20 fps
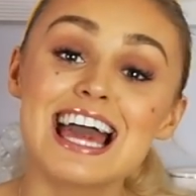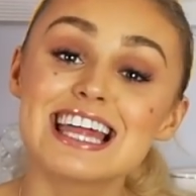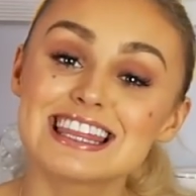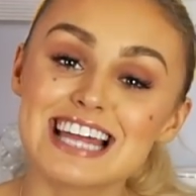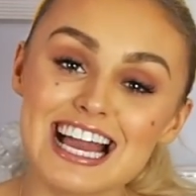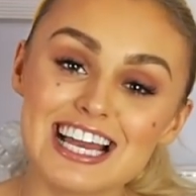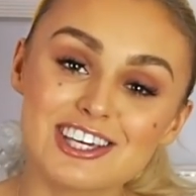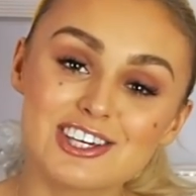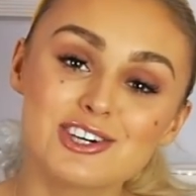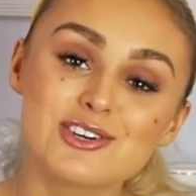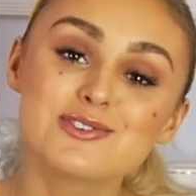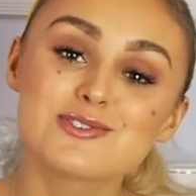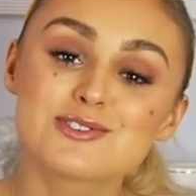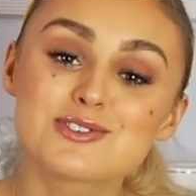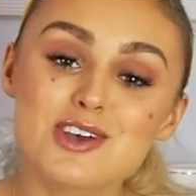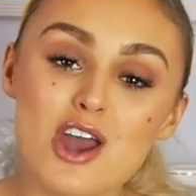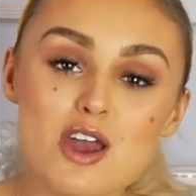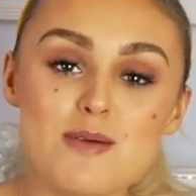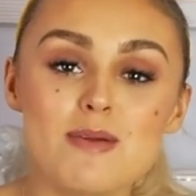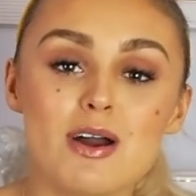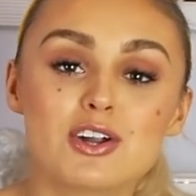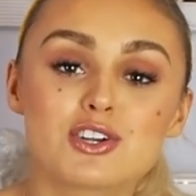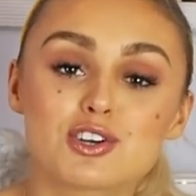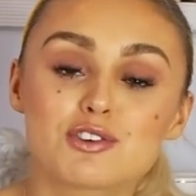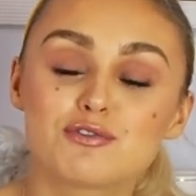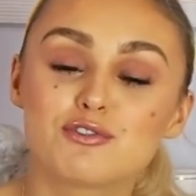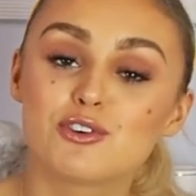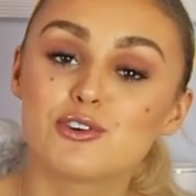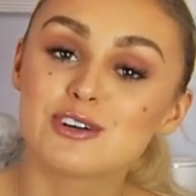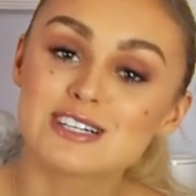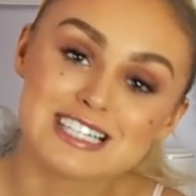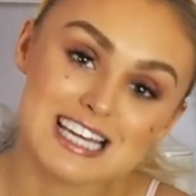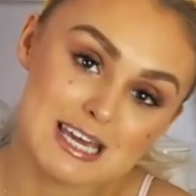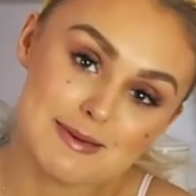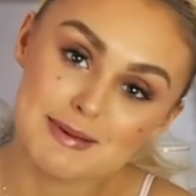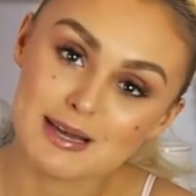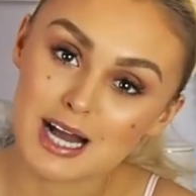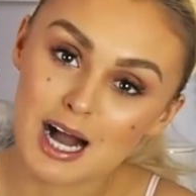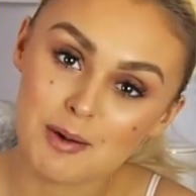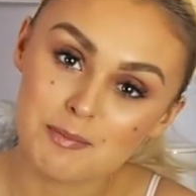Thank you so much for
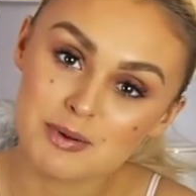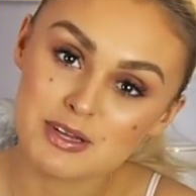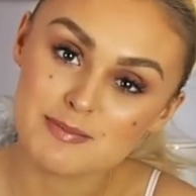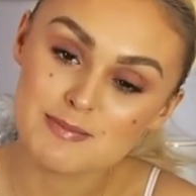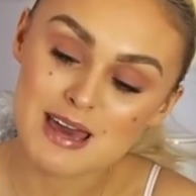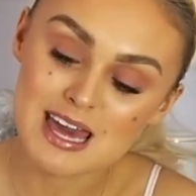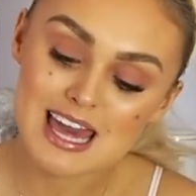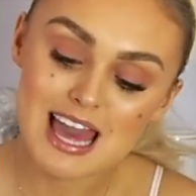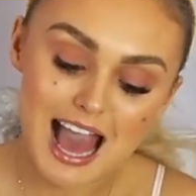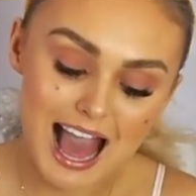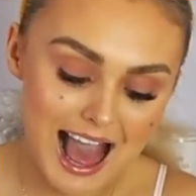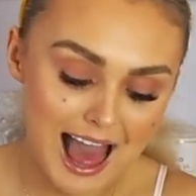teaming up with me